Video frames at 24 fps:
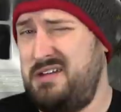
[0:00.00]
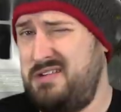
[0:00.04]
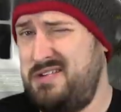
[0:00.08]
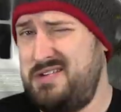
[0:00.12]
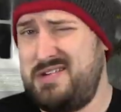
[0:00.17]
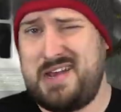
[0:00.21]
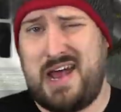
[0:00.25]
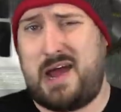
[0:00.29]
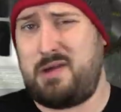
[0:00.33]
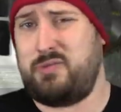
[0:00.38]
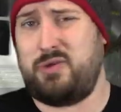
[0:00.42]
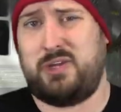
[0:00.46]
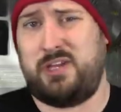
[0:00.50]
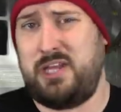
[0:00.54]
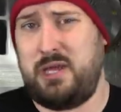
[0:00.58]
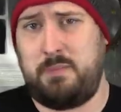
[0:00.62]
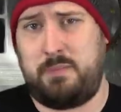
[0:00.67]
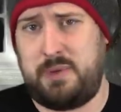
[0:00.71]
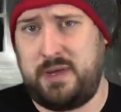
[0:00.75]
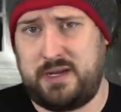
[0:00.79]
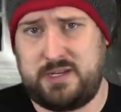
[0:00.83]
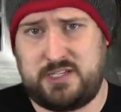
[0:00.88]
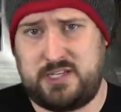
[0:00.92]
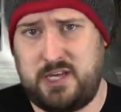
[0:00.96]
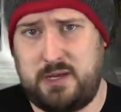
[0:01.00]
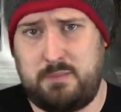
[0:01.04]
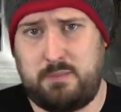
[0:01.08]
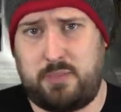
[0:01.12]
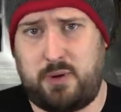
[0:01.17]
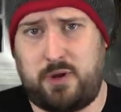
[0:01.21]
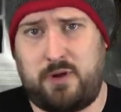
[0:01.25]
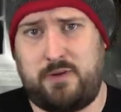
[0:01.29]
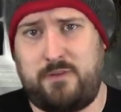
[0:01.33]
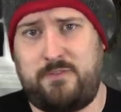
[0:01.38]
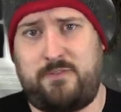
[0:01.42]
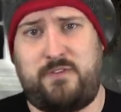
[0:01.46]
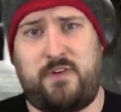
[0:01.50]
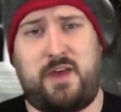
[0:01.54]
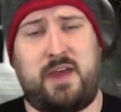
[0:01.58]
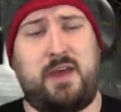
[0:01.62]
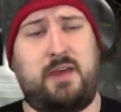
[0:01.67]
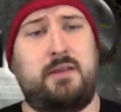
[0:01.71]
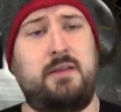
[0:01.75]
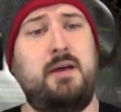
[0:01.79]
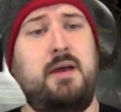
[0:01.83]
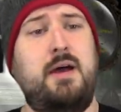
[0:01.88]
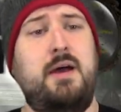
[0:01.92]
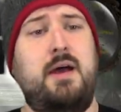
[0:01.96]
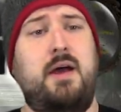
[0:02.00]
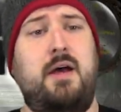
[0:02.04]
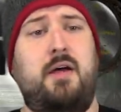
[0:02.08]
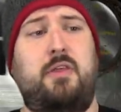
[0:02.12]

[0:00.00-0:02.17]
not really a big Tim Burton fan,